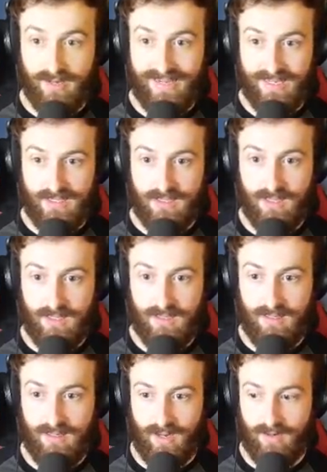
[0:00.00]
I guess.
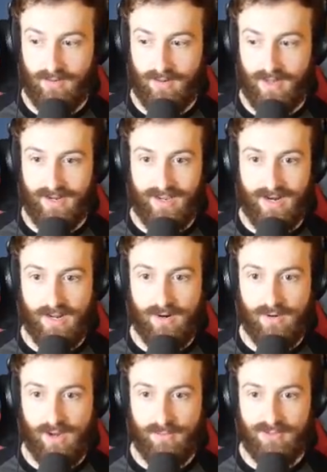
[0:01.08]
I don't, and again, I
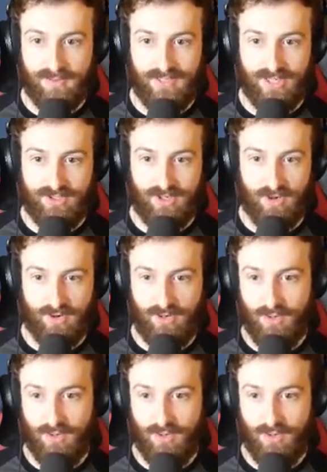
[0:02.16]
don't know how I'm supposed to actually hurt